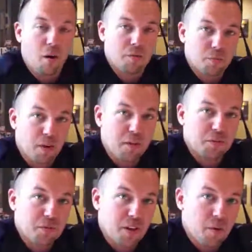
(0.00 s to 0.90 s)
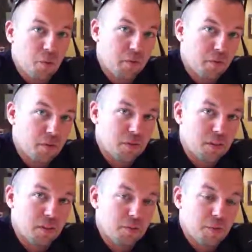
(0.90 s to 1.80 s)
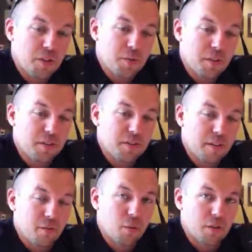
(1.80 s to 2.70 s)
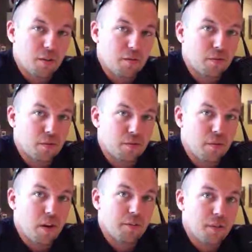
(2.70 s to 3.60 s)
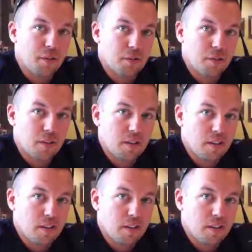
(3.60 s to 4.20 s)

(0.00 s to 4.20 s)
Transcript: Officer Miles, I work for Sunny Isles Beach Police, and I worked here for 5 years.